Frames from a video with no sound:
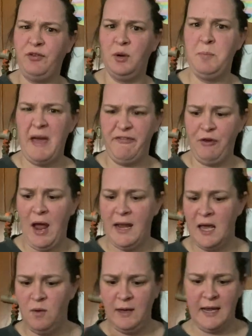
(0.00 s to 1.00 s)
for by
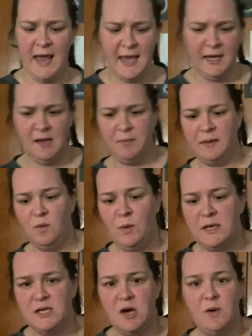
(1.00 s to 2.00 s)
Friday we can hang it up in the
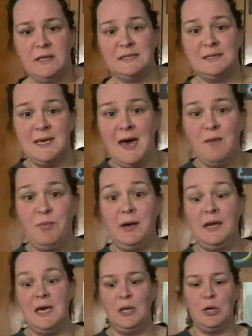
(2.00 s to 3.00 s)
window and see how
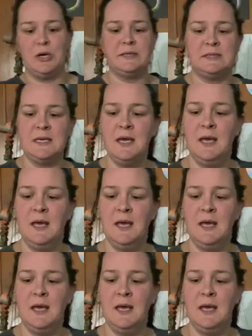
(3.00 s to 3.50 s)
pretty it looks.